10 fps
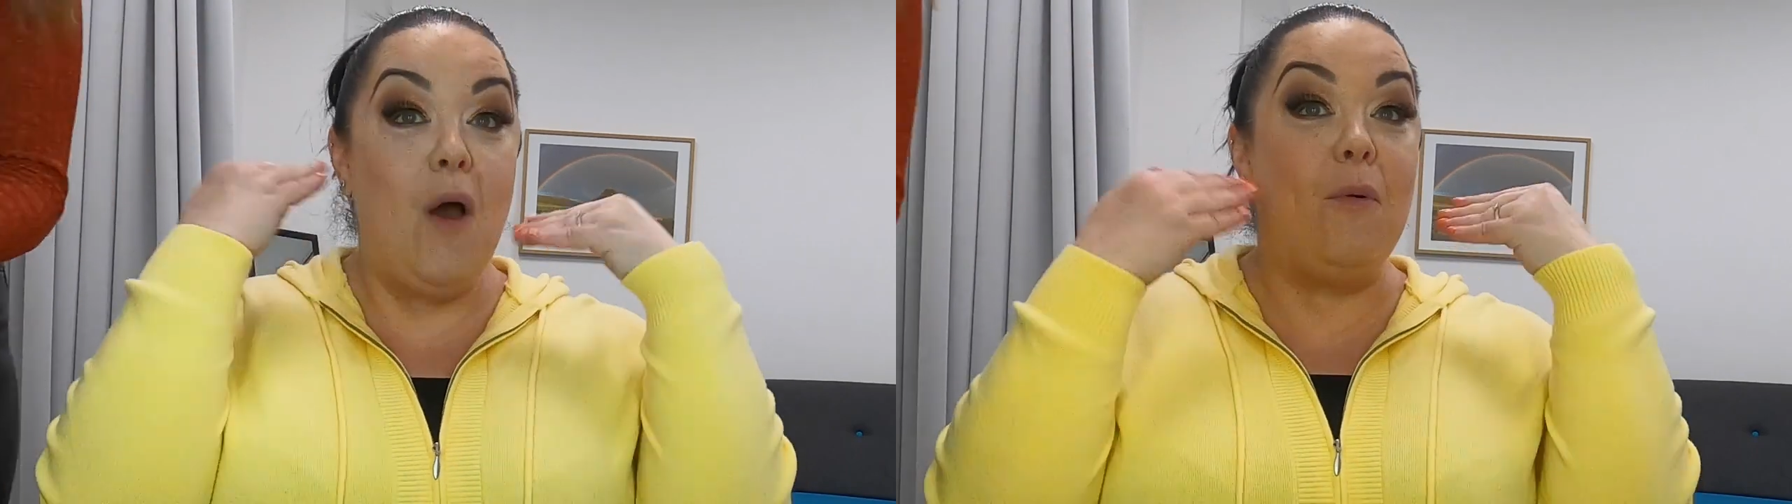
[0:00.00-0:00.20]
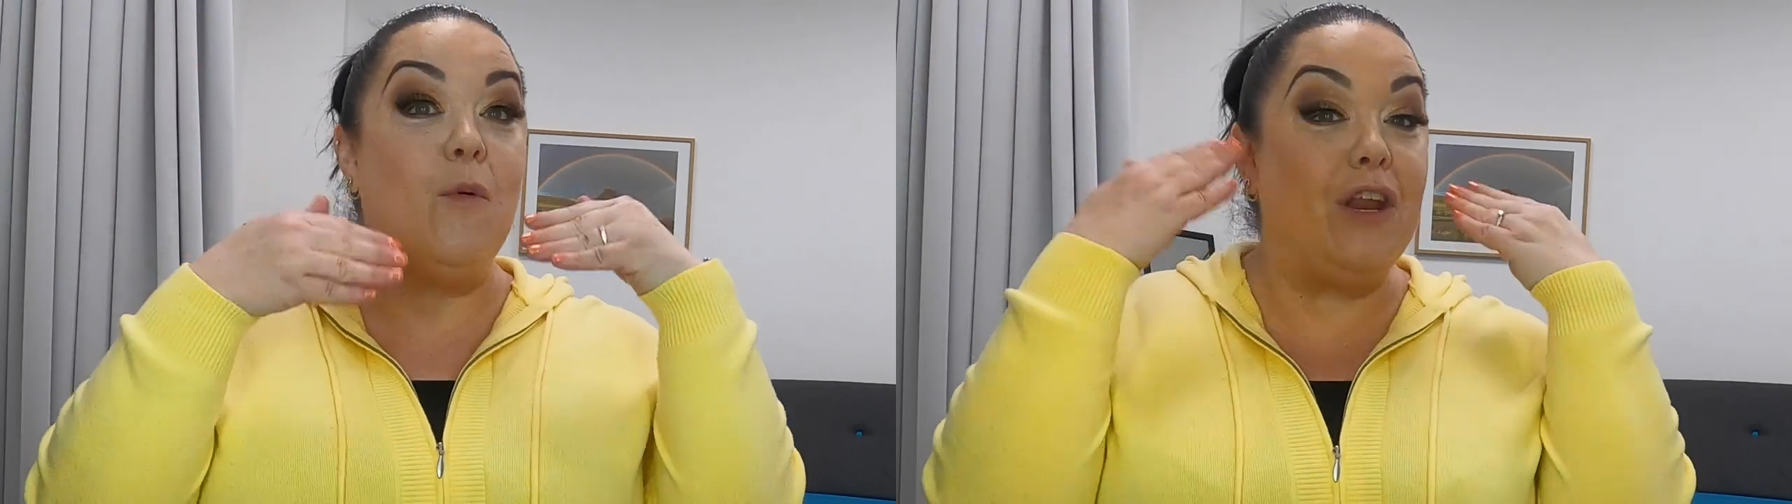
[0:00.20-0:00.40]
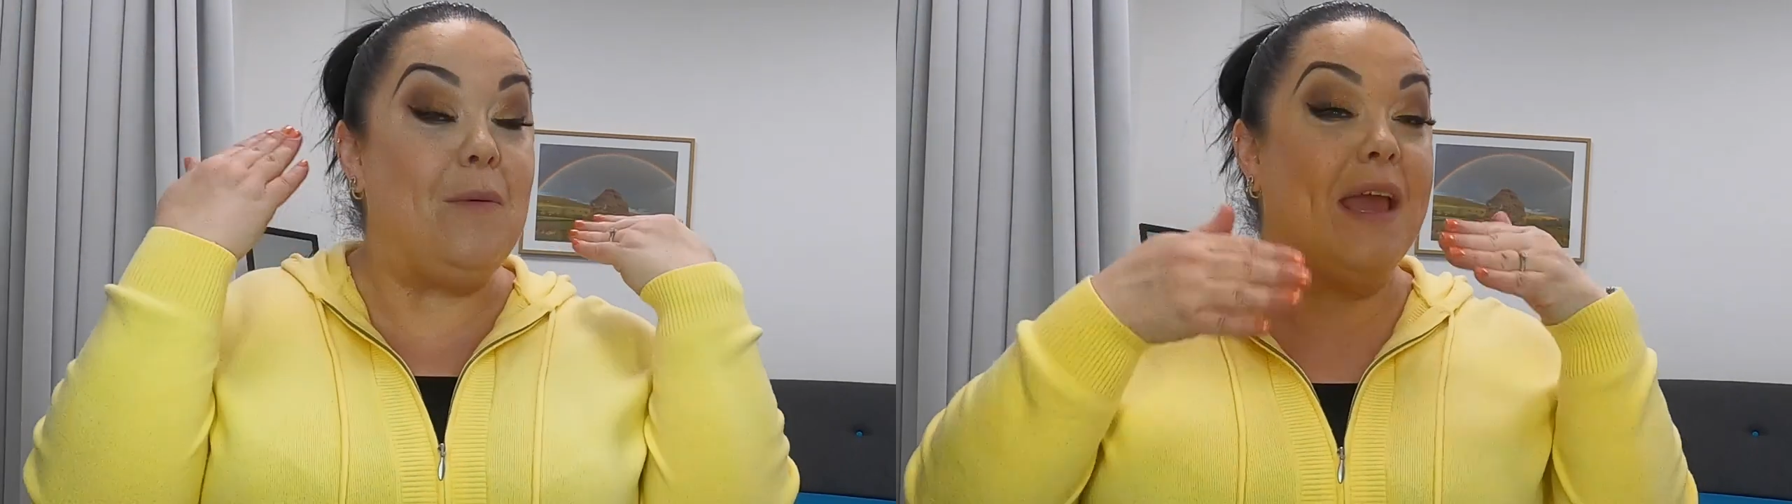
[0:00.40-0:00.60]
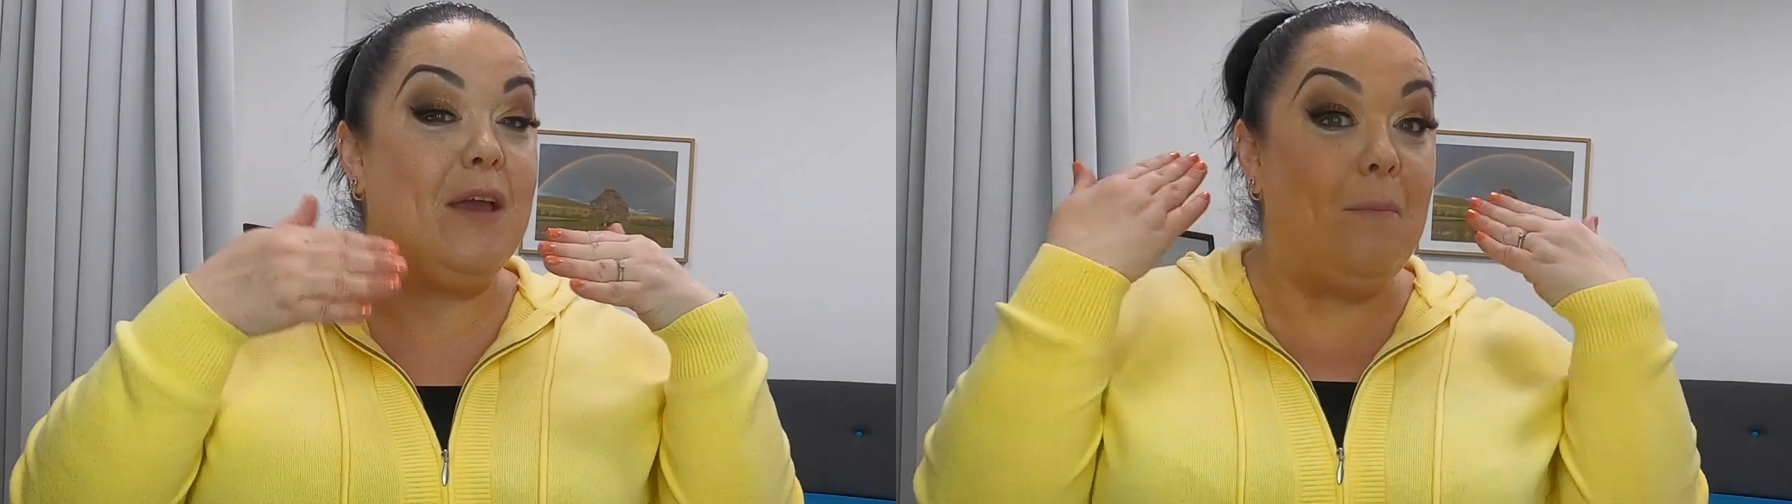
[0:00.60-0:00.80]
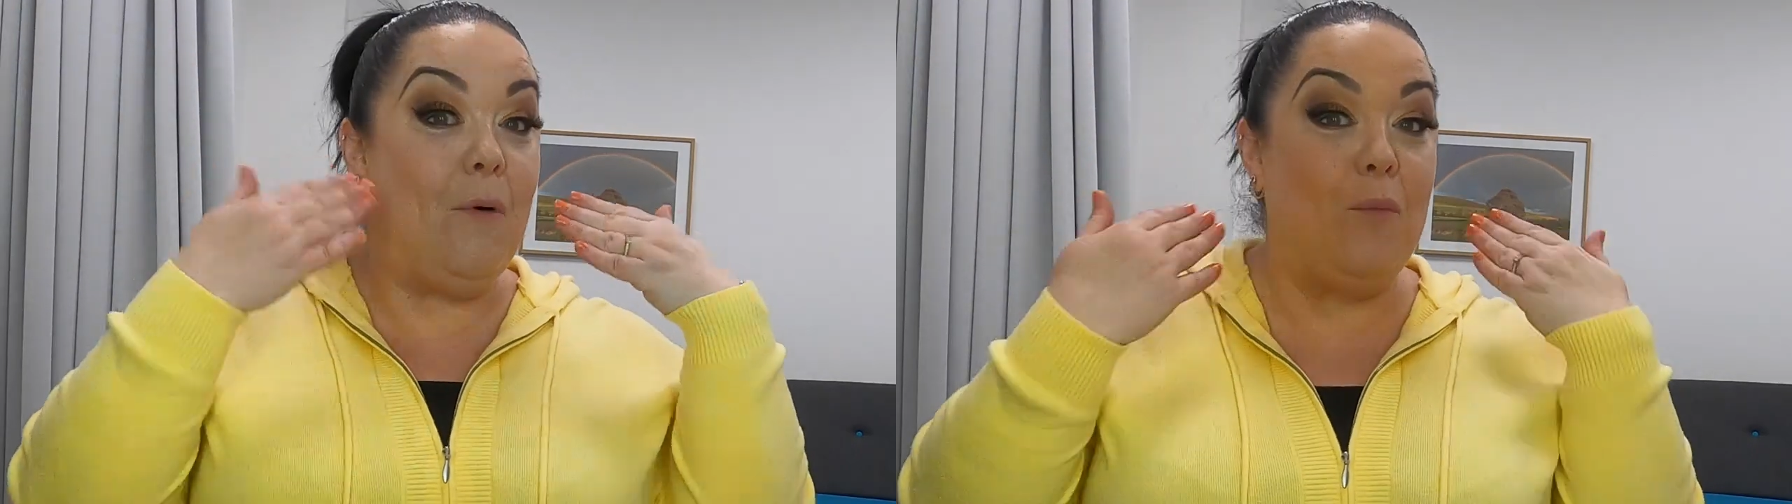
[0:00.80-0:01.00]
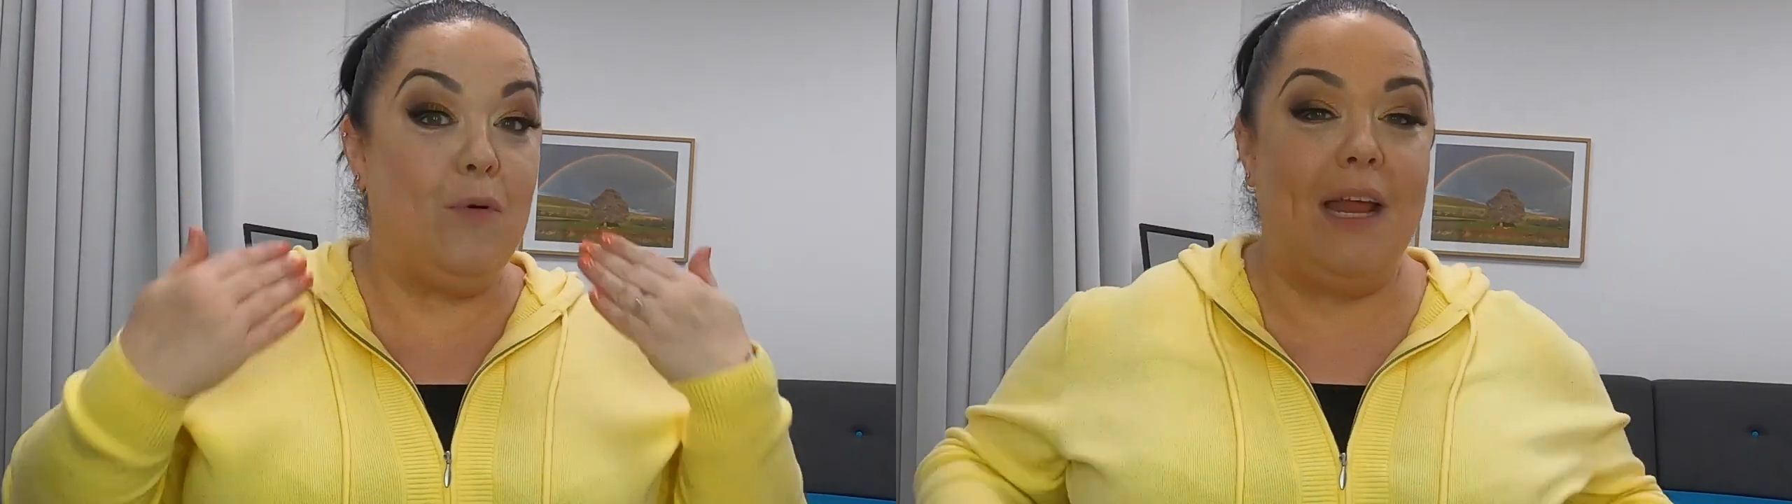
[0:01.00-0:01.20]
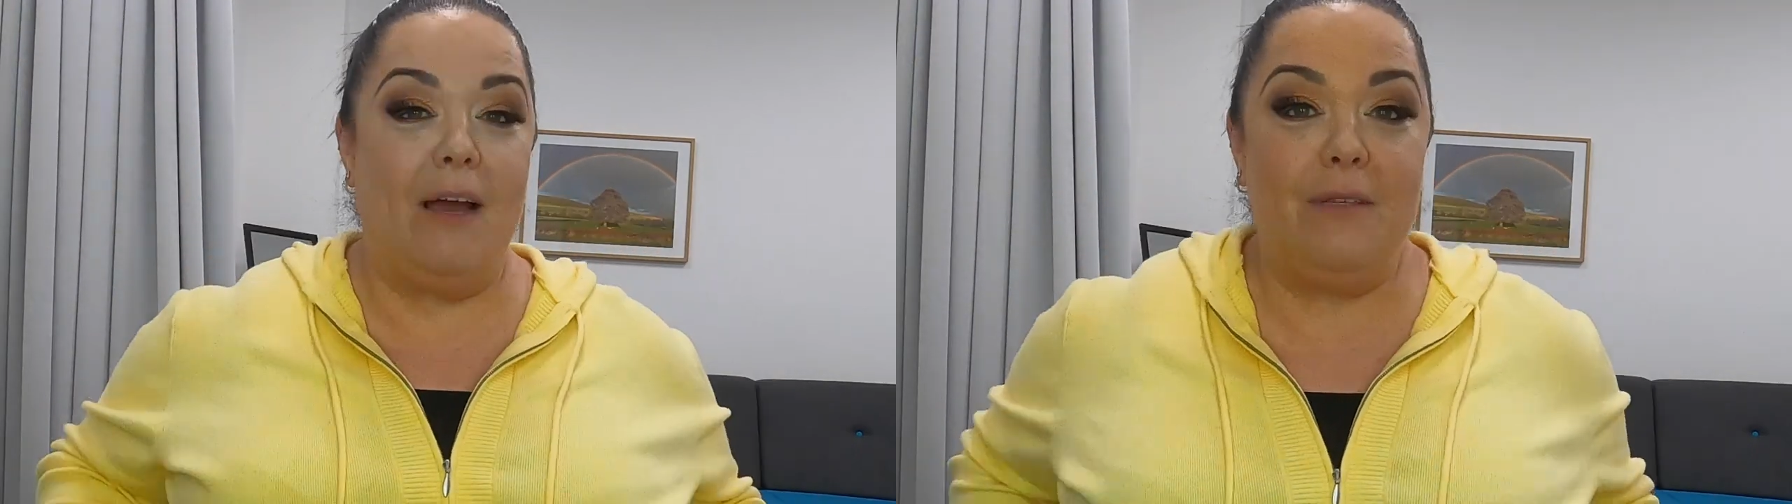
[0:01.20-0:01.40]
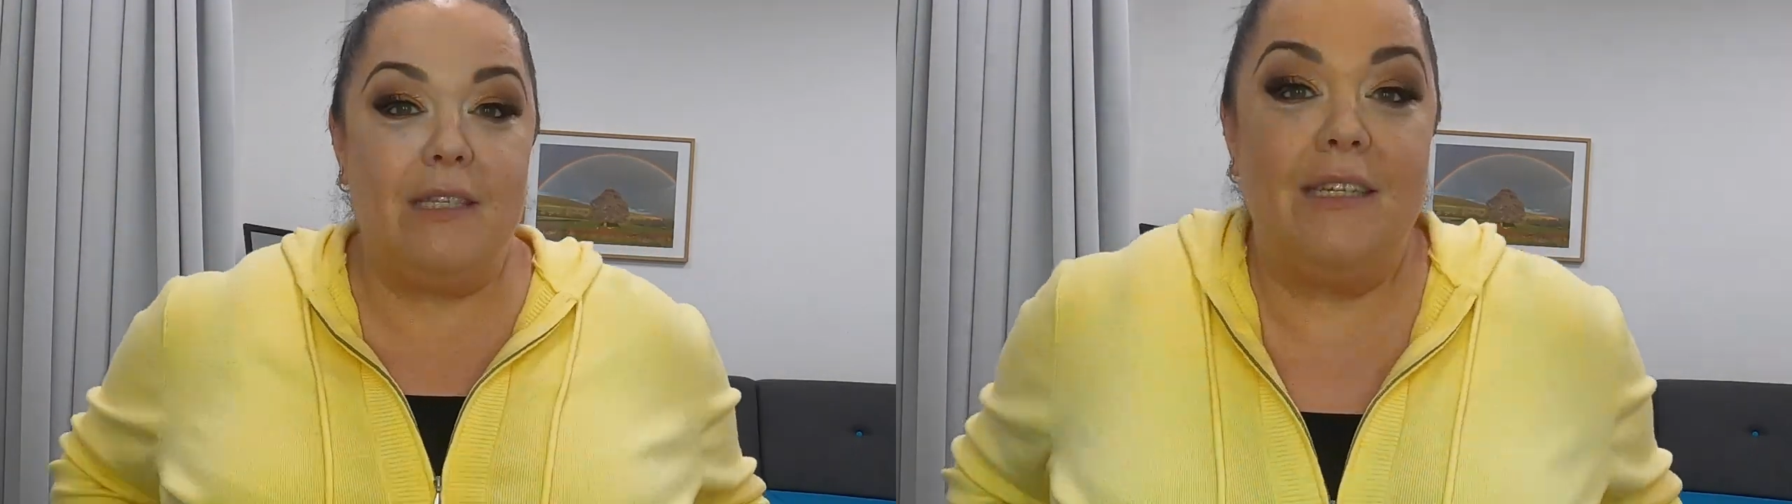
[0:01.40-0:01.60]
but we're gonna make them more
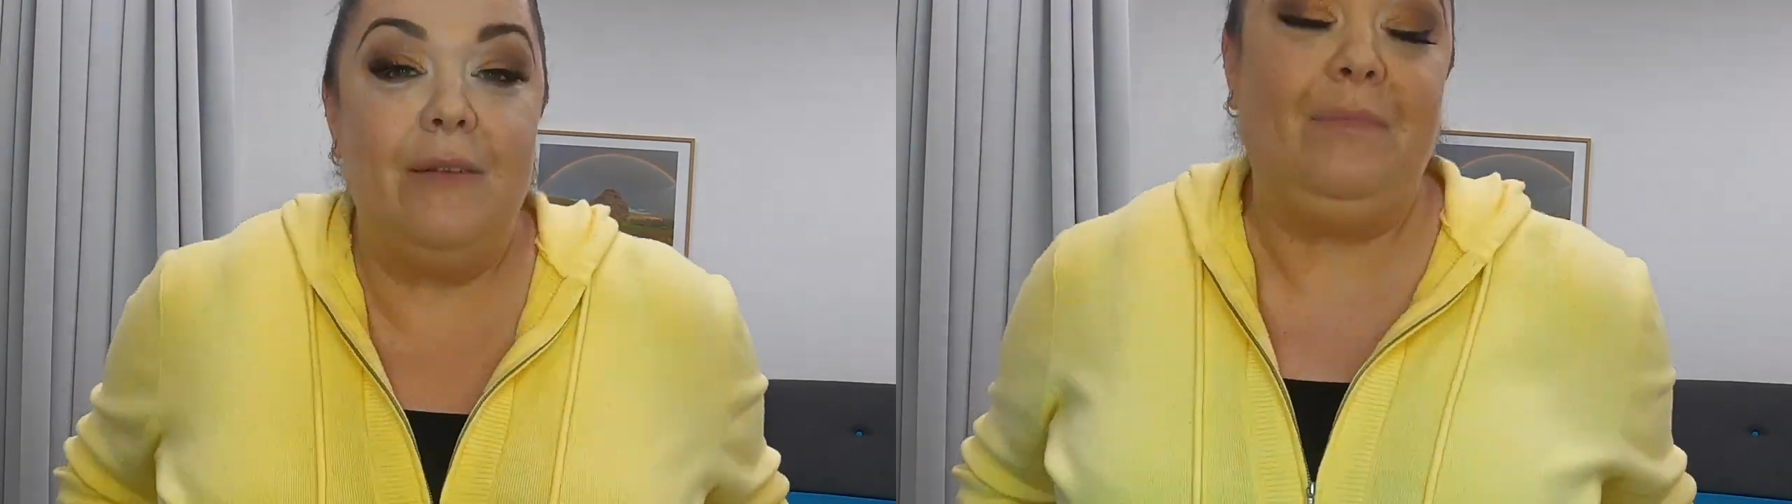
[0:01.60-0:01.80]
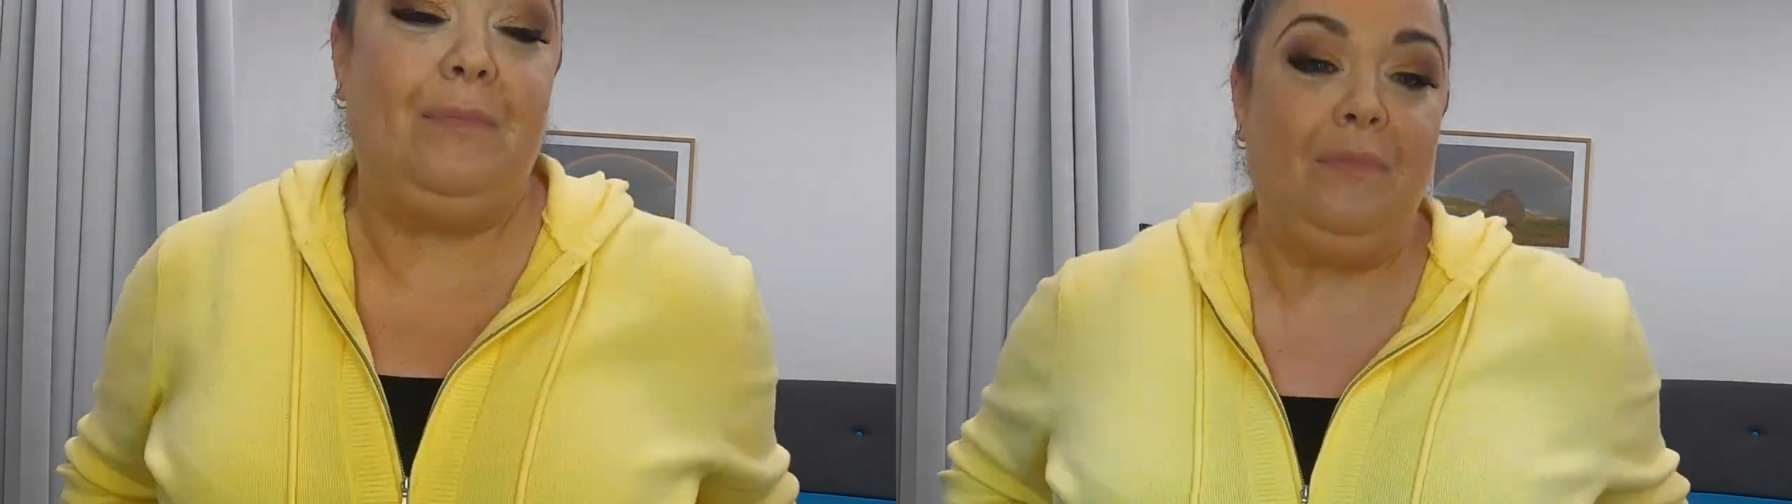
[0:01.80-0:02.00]
pronounced.